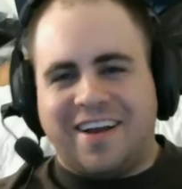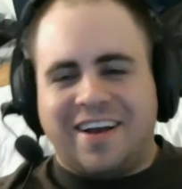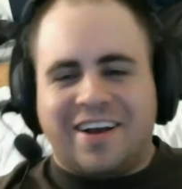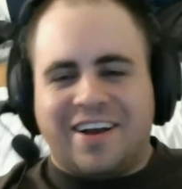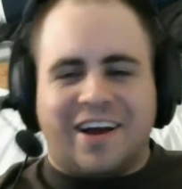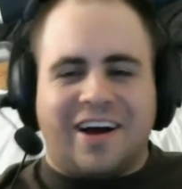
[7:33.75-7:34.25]

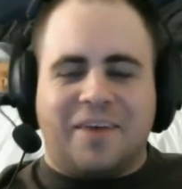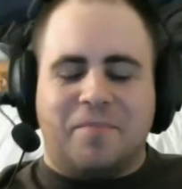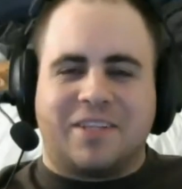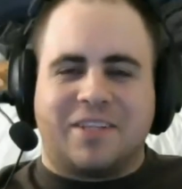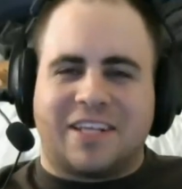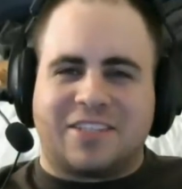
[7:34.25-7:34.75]
But
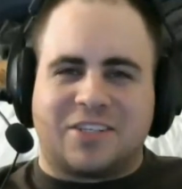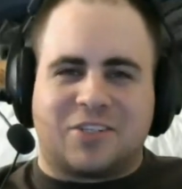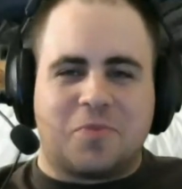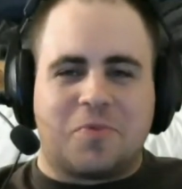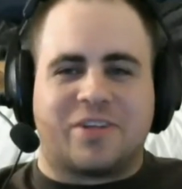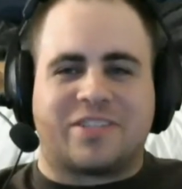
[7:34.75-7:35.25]
that's a
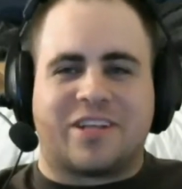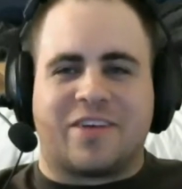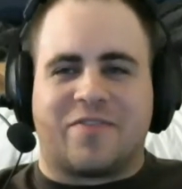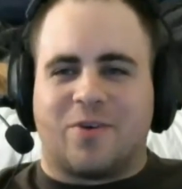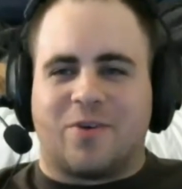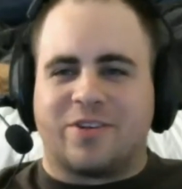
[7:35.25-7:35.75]
super distinct
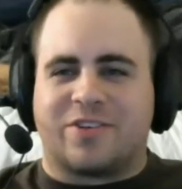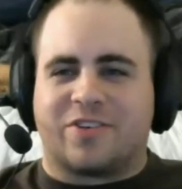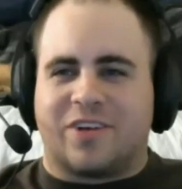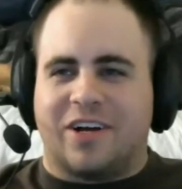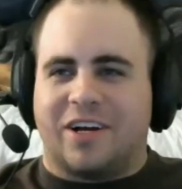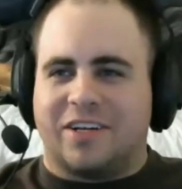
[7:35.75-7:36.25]
voice
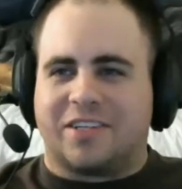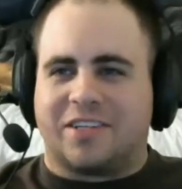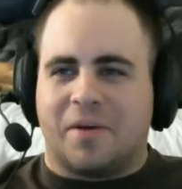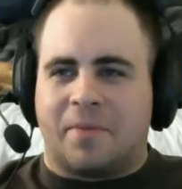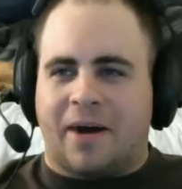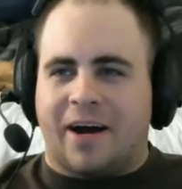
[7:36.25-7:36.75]
to come
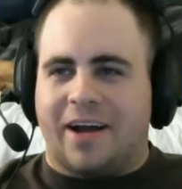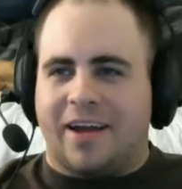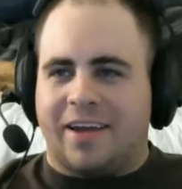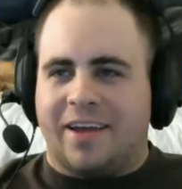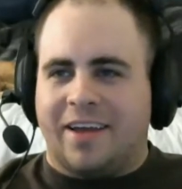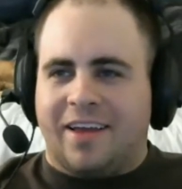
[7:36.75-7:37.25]
by
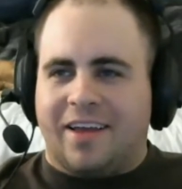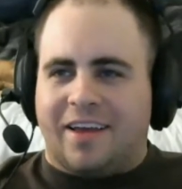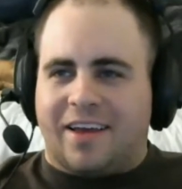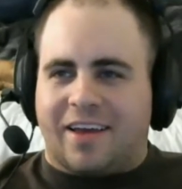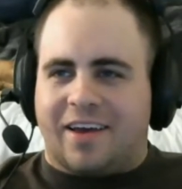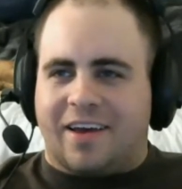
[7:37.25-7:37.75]

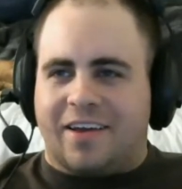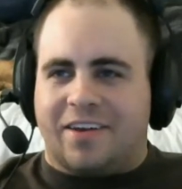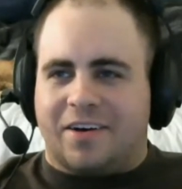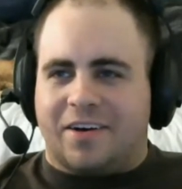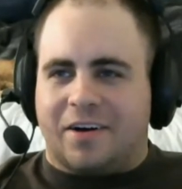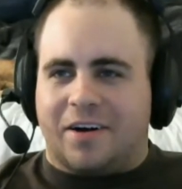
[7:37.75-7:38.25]
and
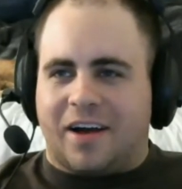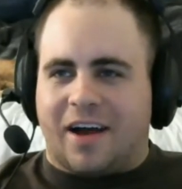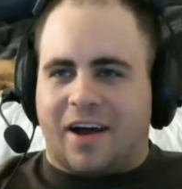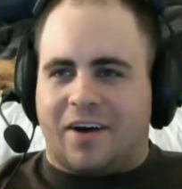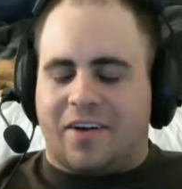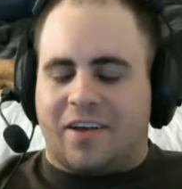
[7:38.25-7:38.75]

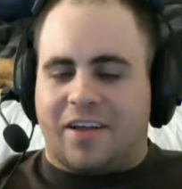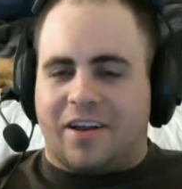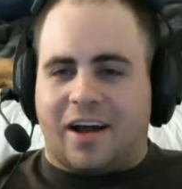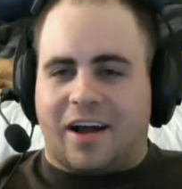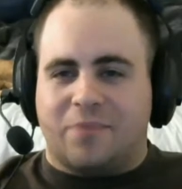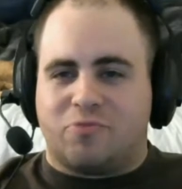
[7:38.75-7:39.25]
out, and
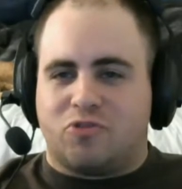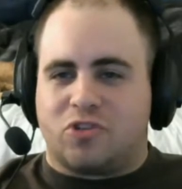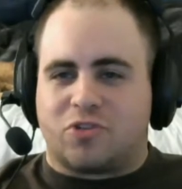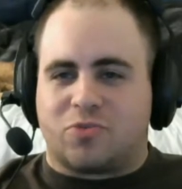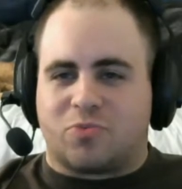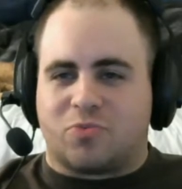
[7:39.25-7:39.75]
I'm just
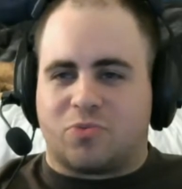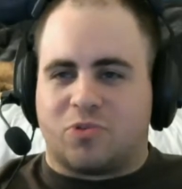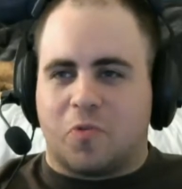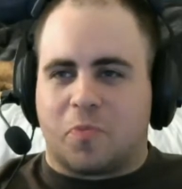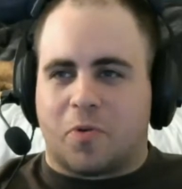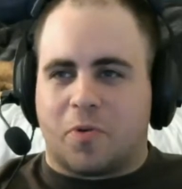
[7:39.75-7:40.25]

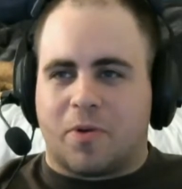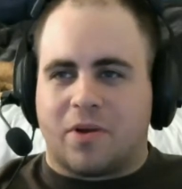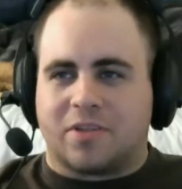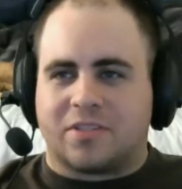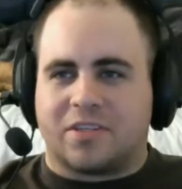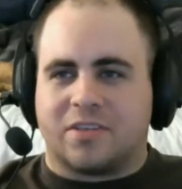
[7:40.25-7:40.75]
super
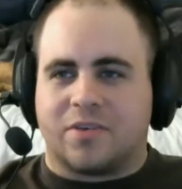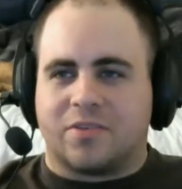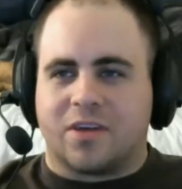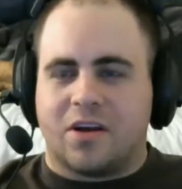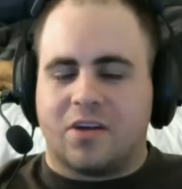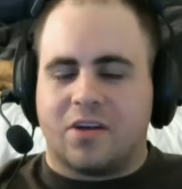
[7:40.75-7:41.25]
impressed because I was like,
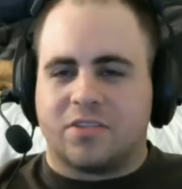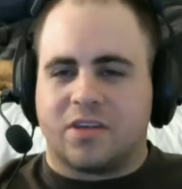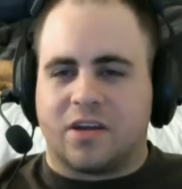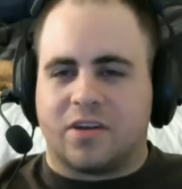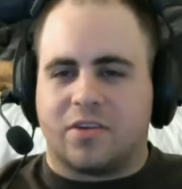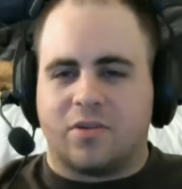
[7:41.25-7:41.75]
oh, she's kind
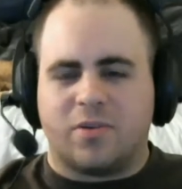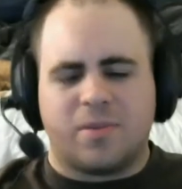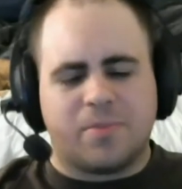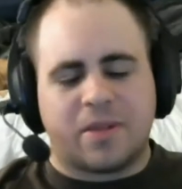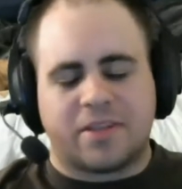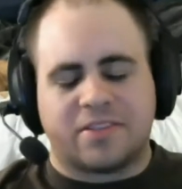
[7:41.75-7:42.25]
of cute.
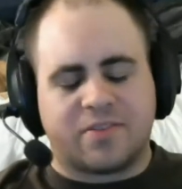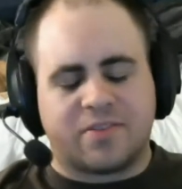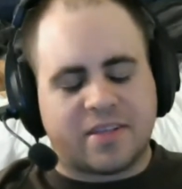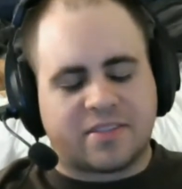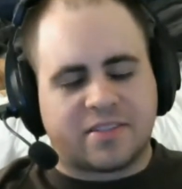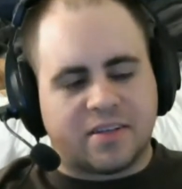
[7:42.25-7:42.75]

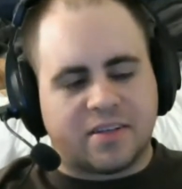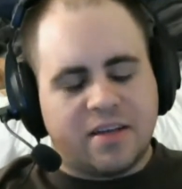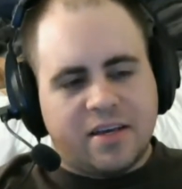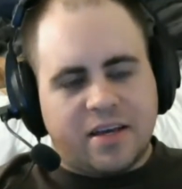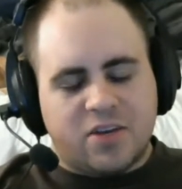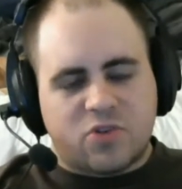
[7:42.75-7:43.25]
That's an
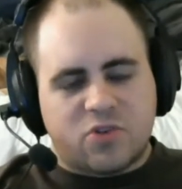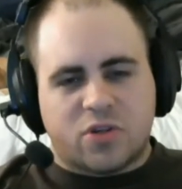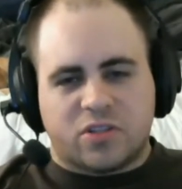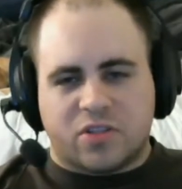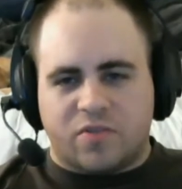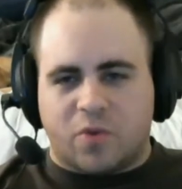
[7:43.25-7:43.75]

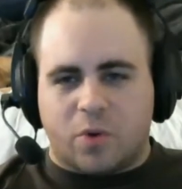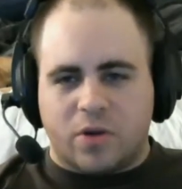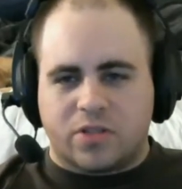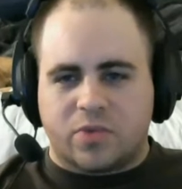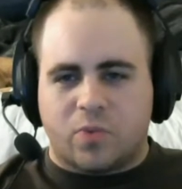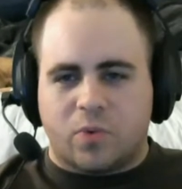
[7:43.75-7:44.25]
interesting
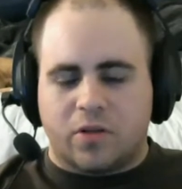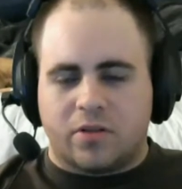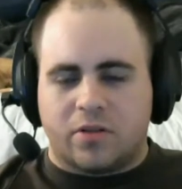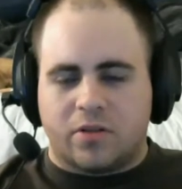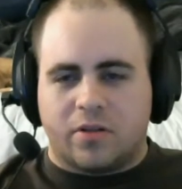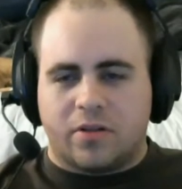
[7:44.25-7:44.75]
voice.
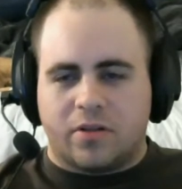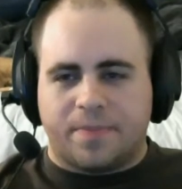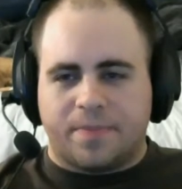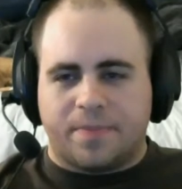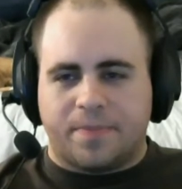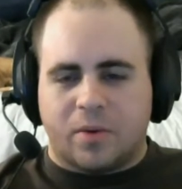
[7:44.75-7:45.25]

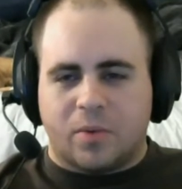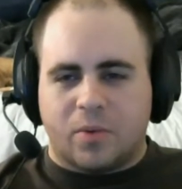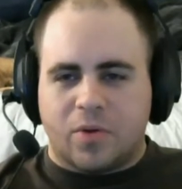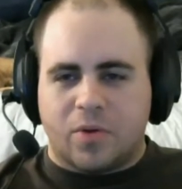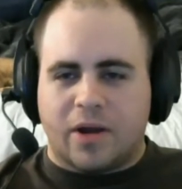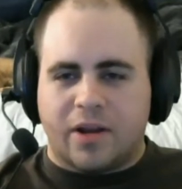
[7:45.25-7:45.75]
Where
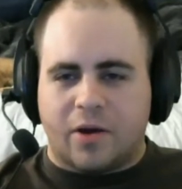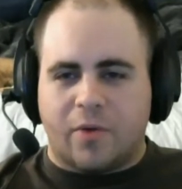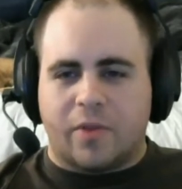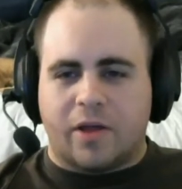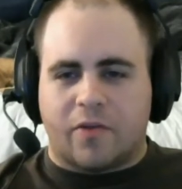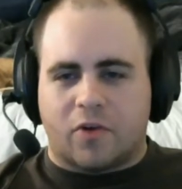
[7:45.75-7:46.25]
do I know
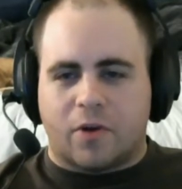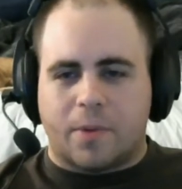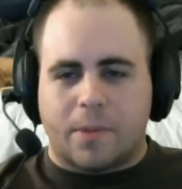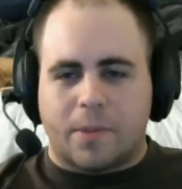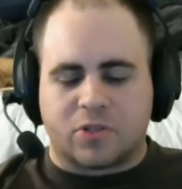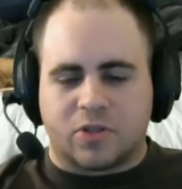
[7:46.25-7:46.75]
that from? I'm
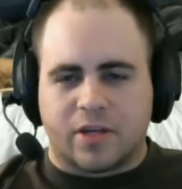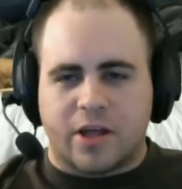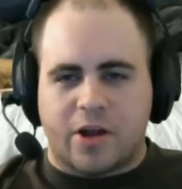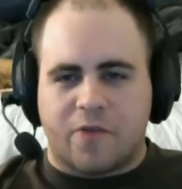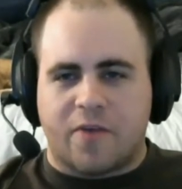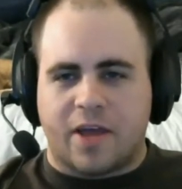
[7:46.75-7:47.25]
just looking at her
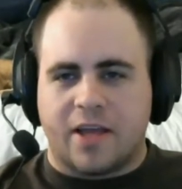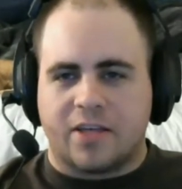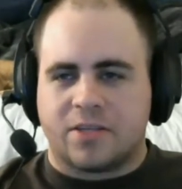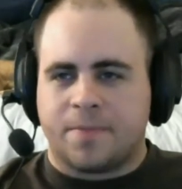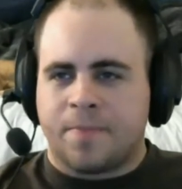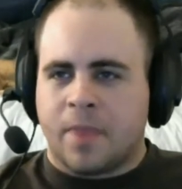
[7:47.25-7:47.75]
face,
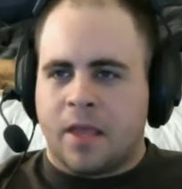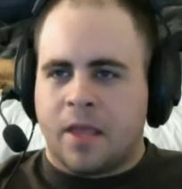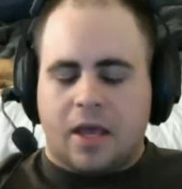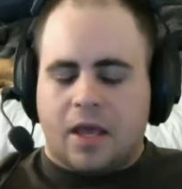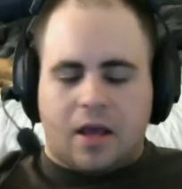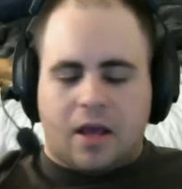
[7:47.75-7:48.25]

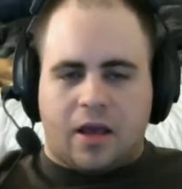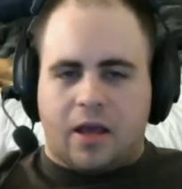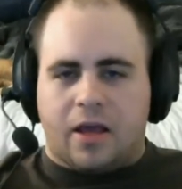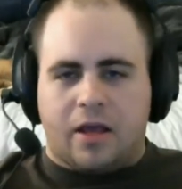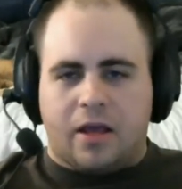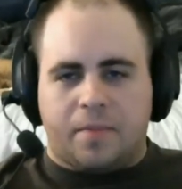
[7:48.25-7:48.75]

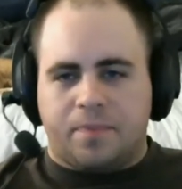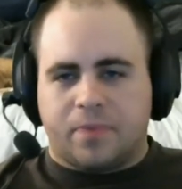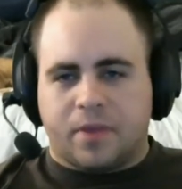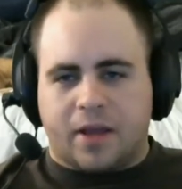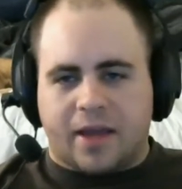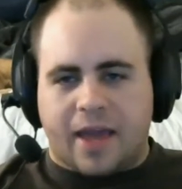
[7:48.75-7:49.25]
and
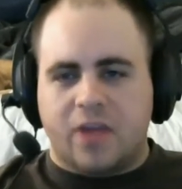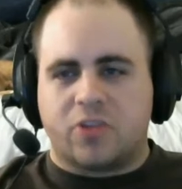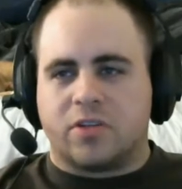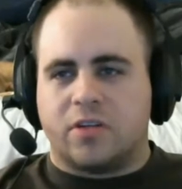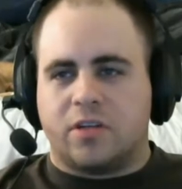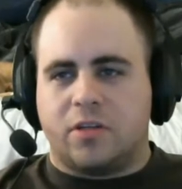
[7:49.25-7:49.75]

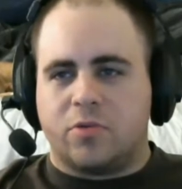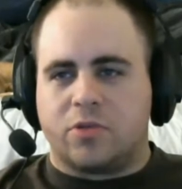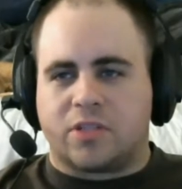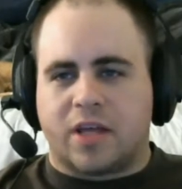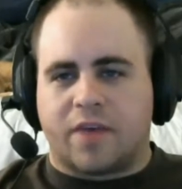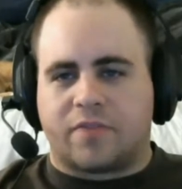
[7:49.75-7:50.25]
occasionally you just
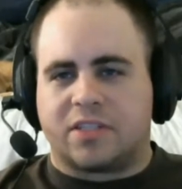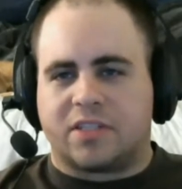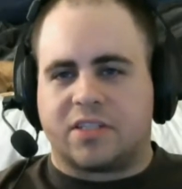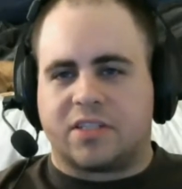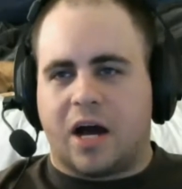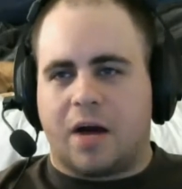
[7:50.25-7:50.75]
have to
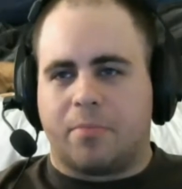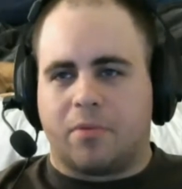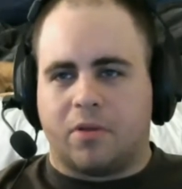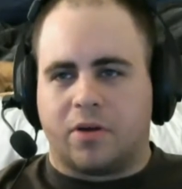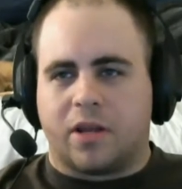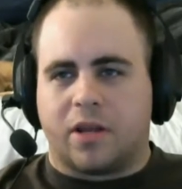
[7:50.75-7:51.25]
stop
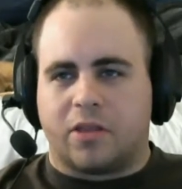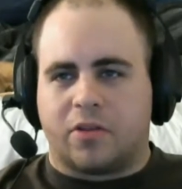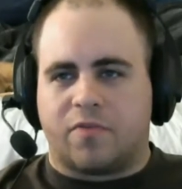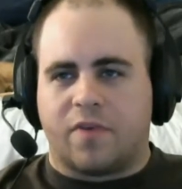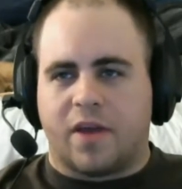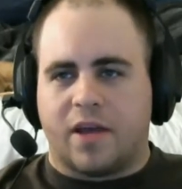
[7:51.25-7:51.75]
looking at their
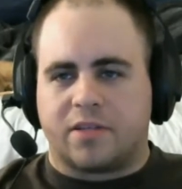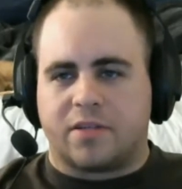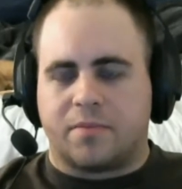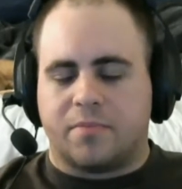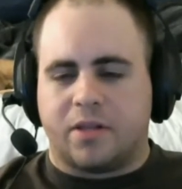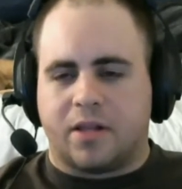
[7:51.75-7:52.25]
face and
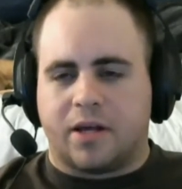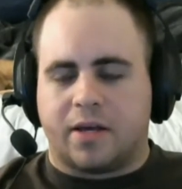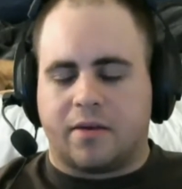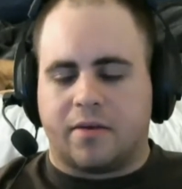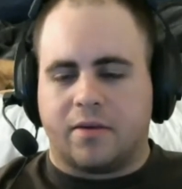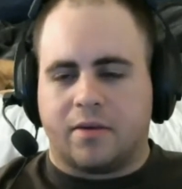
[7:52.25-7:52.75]
be like,